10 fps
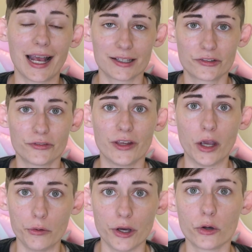as
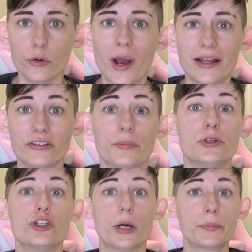Fionna who ends up
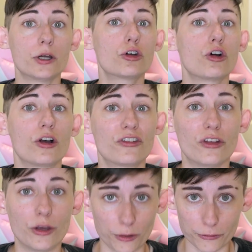jumping across the
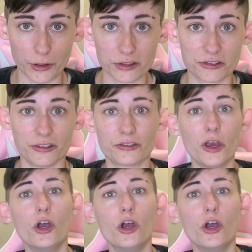universes,